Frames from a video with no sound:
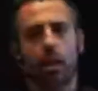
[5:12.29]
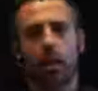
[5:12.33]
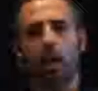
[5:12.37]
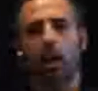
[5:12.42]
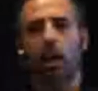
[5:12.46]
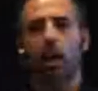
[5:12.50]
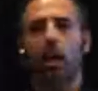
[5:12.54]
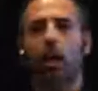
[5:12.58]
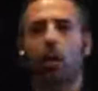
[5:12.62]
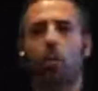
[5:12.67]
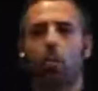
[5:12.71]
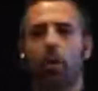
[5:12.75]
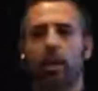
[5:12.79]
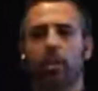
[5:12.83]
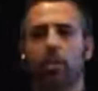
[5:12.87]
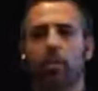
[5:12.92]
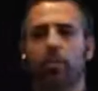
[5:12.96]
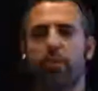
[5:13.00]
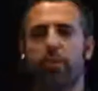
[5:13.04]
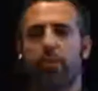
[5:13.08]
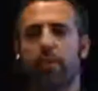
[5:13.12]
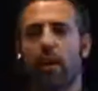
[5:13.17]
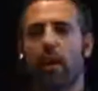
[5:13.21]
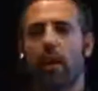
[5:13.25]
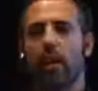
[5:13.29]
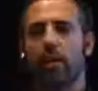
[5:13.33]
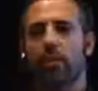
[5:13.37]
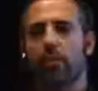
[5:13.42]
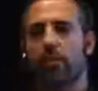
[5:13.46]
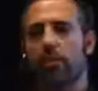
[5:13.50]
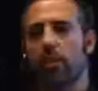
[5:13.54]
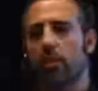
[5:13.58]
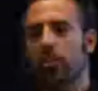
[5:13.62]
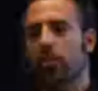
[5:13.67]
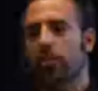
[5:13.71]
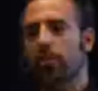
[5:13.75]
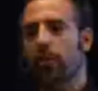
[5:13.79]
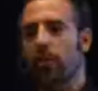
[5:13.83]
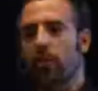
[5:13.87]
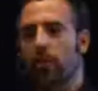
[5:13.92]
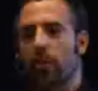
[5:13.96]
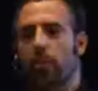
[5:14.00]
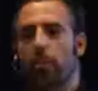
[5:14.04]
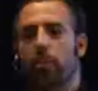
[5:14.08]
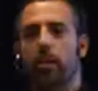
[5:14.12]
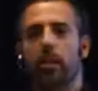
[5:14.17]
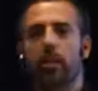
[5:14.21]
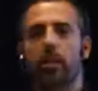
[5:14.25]
Uh, when you find such
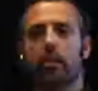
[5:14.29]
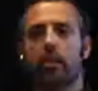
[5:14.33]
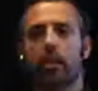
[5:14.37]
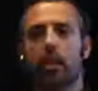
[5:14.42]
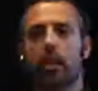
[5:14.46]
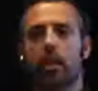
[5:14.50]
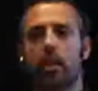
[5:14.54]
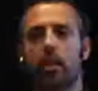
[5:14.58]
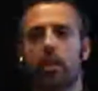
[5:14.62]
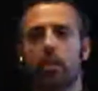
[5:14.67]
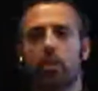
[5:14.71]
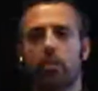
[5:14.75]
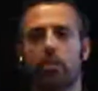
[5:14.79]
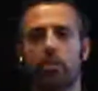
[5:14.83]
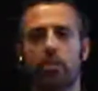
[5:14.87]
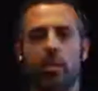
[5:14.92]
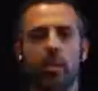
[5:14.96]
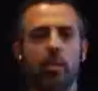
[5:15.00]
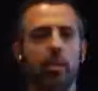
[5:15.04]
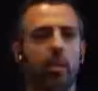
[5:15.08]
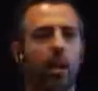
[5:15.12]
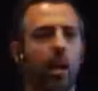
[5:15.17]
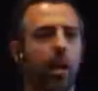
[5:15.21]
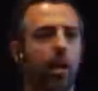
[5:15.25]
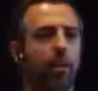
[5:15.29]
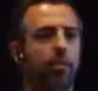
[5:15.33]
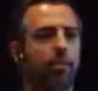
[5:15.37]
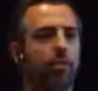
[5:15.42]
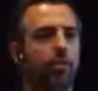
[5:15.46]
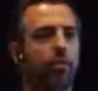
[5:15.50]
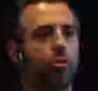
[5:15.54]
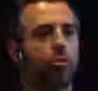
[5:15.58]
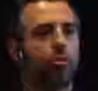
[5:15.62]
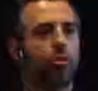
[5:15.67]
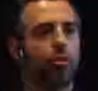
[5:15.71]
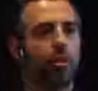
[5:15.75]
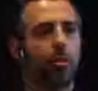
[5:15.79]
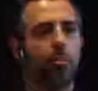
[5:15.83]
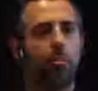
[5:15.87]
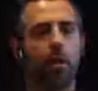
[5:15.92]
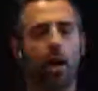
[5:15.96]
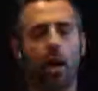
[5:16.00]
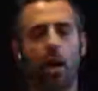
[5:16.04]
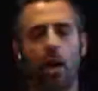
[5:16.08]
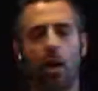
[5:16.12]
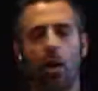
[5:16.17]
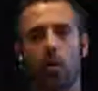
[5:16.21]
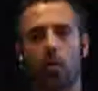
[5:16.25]
vulnerability, you still have to
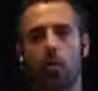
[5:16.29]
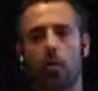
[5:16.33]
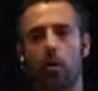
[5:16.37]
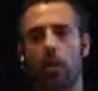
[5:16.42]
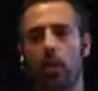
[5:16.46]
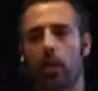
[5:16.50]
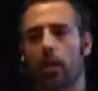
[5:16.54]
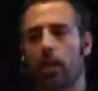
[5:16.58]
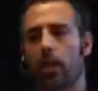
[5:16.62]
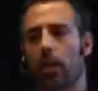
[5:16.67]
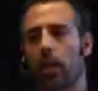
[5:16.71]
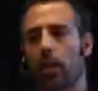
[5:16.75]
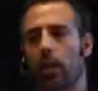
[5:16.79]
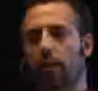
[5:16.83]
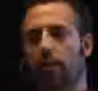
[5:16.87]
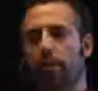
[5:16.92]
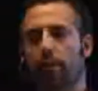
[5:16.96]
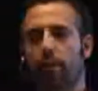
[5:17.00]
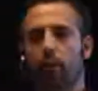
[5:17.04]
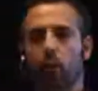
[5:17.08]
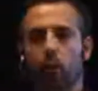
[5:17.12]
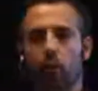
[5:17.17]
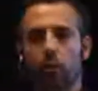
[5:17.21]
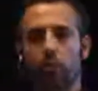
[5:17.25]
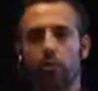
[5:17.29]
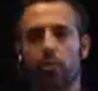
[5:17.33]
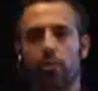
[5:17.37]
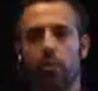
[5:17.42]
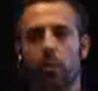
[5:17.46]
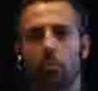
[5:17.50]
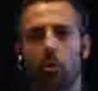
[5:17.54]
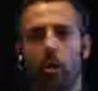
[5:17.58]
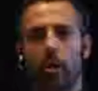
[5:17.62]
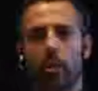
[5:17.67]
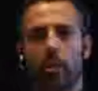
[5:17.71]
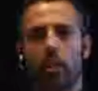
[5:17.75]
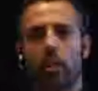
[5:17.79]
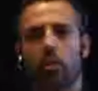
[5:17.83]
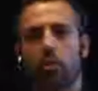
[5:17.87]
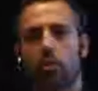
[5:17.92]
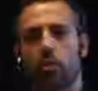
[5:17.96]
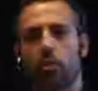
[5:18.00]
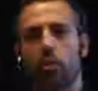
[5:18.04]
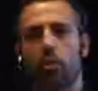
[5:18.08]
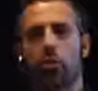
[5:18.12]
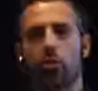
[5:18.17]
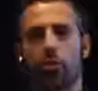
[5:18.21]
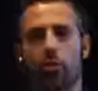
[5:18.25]
somehow uh, fool someone
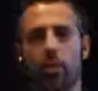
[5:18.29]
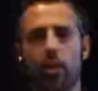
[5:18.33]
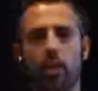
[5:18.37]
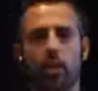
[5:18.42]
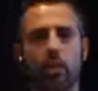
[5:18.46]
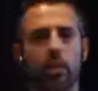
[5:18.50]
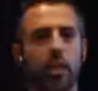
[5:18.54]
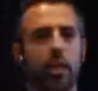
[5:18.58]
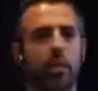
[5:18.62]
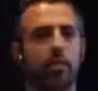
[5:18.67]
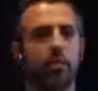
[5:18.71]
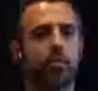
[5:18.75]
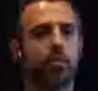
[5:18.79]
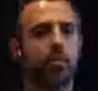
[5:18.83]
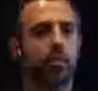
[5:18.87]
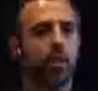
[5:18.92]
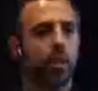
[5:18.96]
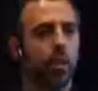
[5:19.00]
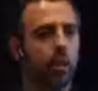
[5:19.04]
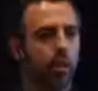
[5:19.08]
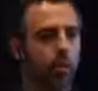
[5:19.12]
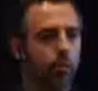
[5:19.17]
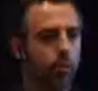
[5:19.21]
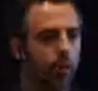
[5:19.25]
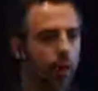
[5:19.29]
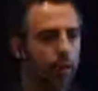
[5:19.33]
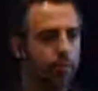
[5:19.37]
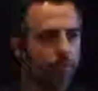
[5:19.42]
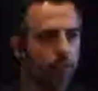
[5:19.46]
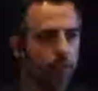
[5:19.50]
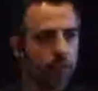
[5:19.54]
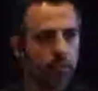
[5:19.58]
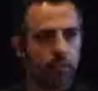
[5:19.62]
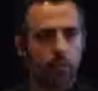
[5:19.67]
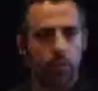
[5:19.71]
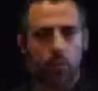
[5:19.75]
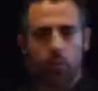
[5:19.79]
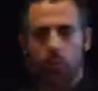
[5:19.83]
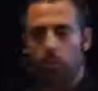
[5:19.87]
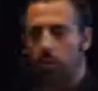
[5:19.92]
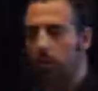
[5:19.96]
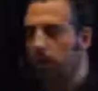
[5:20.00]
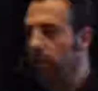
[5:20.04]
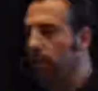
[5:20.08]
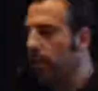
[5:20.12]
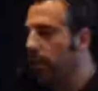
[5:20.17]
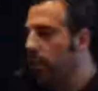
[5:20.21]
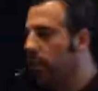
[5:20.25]
into using that uh, crafted U
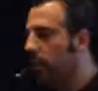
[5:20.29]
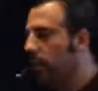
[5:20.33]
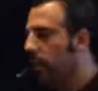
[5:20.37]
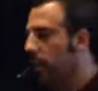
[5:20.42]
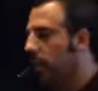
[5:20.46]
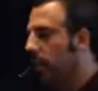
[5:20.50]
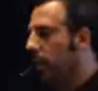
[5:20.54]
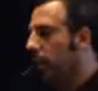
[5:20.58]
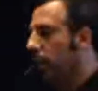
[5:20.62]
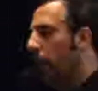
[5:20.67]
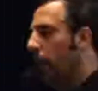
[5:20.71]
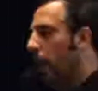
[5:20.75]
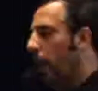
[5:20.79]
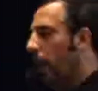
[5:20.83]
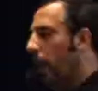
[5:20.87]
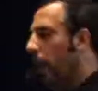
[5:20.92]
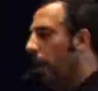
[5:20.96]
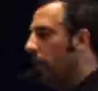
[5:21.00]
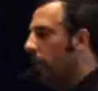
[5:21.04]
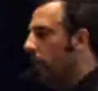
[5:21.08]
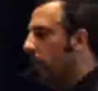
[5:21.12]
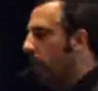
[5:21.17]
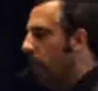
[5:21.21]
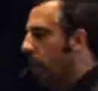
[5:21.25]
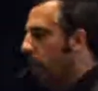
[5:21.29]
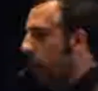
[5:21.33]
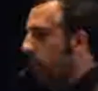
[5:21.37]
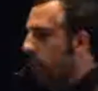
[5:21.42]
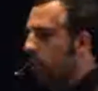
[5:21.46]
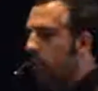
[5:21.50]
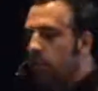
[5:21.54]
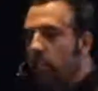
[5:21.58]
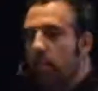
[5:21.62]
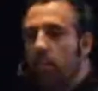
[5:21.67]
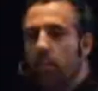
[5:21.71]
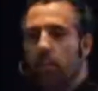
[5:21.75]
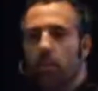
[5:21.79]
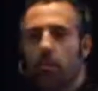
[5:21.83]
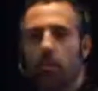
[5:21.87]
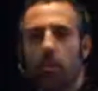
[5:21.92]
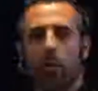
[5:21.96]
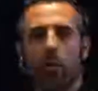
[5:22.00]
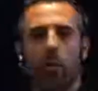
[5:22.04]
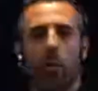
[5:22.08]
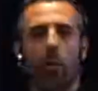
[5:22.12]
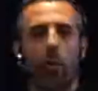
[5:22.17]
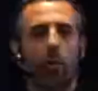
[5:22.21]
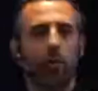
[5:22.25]
R L. And, and still you
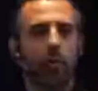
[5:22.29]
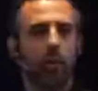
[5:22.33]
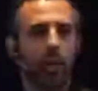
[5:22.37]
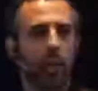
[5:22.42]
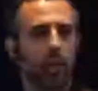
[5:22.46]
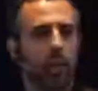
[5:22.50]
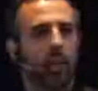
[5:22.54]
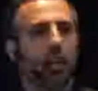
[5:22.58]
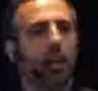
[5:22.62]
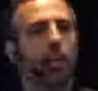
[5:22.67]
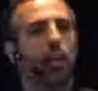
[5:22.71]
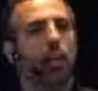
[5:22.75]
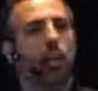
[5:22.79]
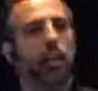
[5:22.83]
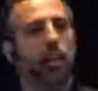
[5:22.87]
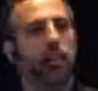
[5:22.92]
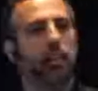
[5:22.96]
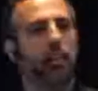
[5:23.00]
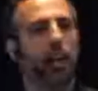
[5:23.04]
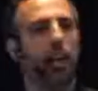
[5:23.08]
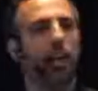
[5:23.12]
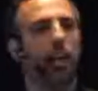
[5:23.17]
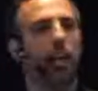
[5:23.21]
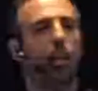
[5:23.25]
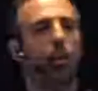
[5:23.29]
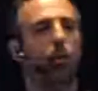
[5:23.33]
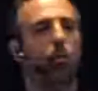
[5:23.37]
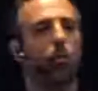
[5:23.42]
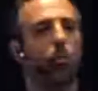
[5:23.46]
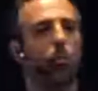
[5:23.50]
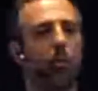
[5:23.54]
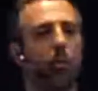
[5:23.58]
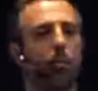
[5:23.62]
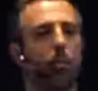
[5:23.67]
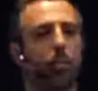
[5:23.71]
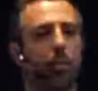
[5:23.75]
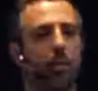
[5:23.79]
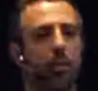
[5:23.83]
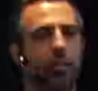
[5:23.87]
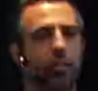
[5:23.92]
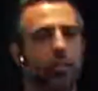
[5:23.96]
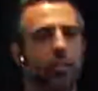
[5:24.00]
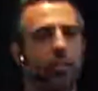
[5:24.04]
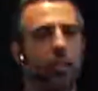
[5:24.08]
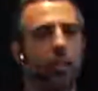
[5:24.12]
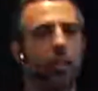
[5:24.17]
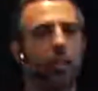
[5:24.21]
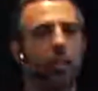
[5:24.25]
are only attacking one
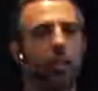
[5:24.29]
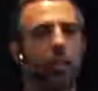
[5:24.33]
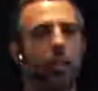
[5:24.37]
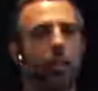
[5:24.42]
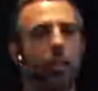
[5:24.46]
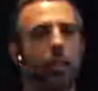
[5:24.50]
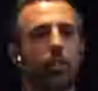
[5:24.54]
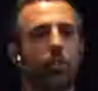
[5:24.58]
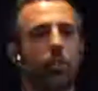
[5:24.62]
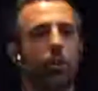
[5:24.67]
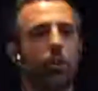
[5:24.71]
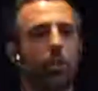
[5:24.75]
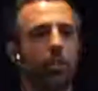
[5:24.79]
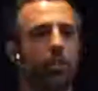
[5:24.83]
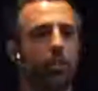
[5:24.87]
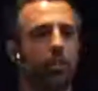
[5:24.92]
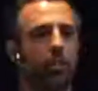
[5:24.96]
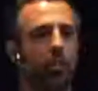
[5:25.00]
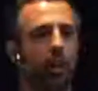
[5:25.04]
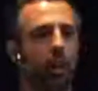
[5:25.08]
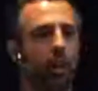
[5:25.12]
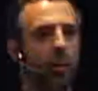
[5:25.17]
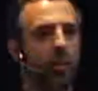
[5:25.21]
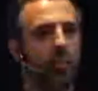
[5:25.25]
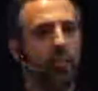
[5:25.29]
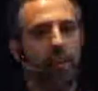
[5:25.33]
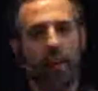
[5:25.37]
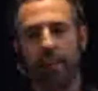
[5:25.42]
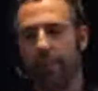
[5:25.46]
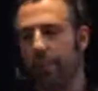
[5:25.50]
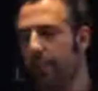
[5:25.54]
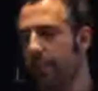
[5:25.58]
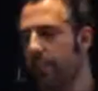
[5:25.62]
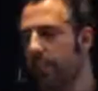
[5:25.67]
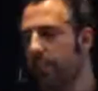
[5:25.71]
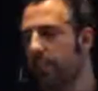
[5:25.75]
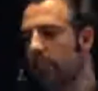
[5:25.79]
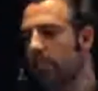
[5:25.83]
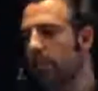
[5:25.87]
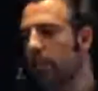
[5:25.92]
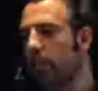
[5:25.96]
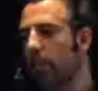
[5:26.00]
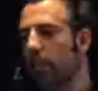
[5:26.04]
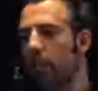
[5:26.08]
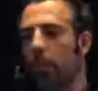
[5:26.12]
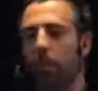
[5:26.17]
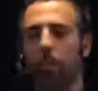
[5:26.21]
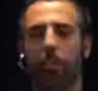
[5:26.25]
person. So it's a lot of effort
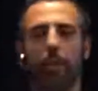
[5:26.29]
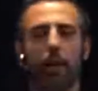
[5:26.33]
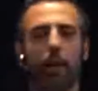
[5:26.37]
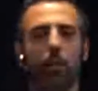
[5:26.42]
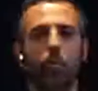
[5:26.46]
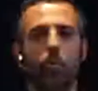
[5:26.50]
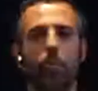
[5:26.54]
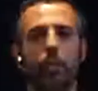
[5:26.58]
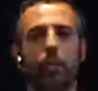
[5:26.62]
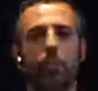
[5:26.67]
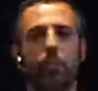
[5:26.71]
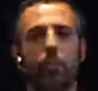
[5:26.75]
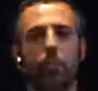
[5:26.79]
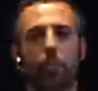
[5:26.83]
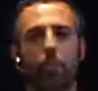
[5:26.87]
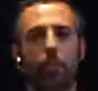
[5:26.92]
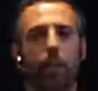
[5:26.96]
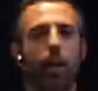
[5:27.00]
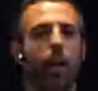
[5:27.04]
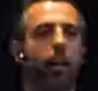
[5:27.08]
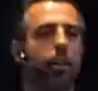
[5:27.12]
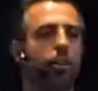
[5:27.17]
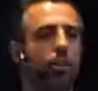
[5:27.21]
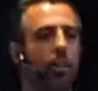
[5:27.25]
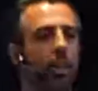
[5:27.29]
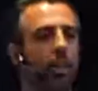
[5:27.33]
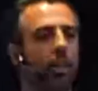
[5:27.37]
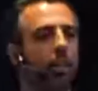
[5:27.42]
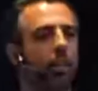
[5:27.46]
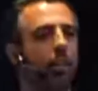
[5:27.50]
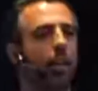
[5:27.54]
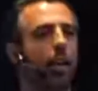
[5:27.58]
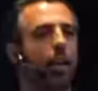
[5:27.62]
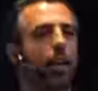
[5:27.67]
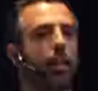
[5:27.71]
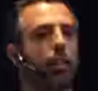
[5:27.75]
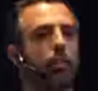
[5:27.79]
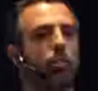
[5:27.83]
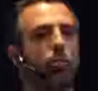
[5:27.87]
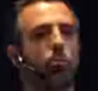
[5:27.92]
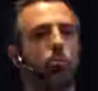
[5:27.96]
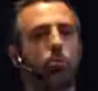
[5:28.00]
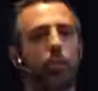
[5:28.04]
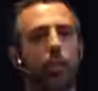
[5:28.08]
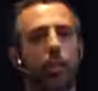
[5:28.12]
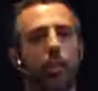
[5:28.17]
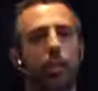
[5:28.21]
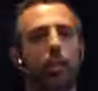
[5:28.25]
compared with supply chain attacks,
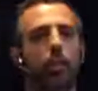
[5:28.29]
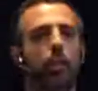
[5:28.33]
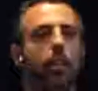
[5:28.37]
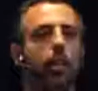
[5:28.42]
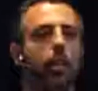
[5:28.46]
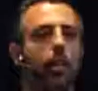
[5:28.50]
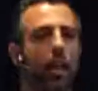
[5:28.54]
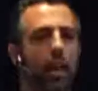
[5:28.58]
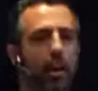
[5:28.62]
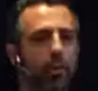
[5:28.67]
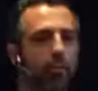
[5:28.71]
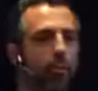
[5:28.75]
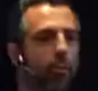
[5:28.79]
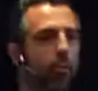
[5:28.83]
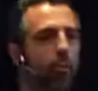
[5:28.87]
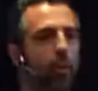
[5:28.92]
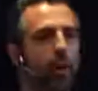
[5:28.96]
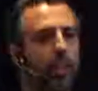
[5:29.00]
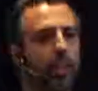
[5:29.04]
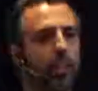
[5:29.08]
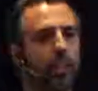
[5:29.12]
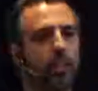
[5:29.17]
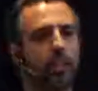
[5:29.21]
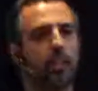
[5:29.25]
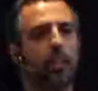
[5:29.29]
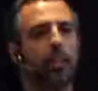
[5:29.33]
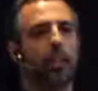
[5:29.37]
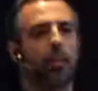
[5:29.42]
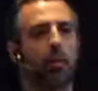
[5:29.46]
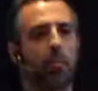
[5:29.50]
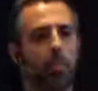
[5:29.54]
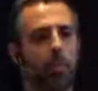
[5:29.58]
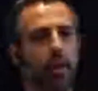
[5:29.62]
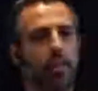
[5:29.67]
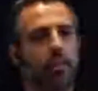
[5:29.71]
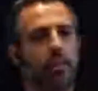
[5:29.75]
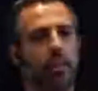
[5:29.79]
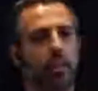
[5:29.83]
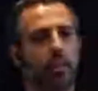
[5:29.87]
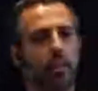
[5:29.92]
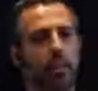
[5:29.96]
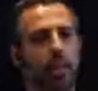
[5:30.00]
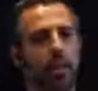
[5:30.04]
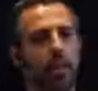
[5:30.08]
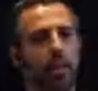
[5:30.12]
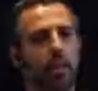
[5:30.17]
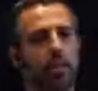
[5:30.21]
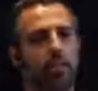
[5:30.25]
where everyone
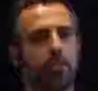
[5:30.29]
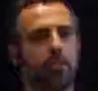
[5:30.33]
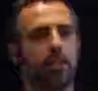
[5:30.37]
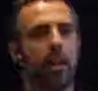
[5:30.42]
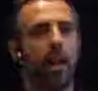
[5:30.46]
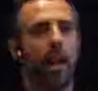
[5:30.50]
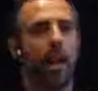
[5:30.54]
basically is